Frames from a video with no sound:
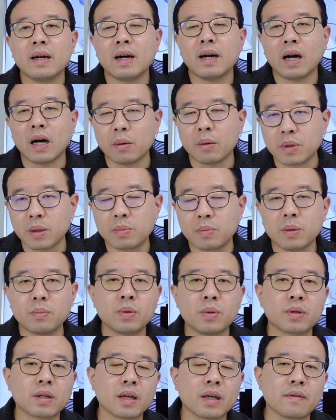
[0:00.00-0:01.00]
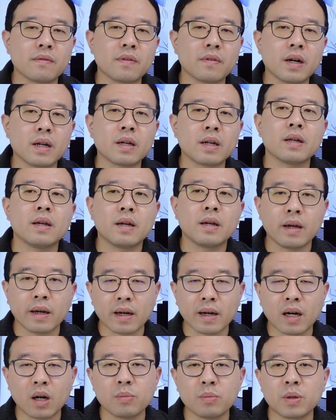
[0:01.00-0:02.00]
how many people get invited,
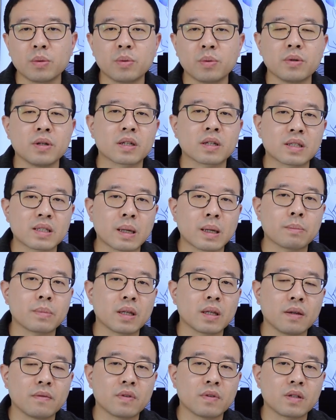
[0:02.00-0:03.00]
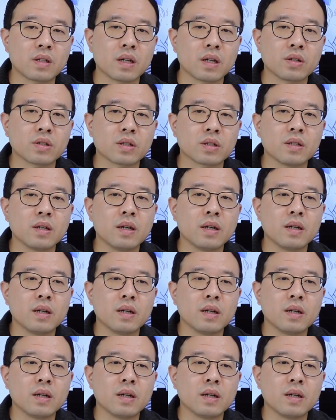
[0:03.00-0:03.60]
and how many people accept the invitation.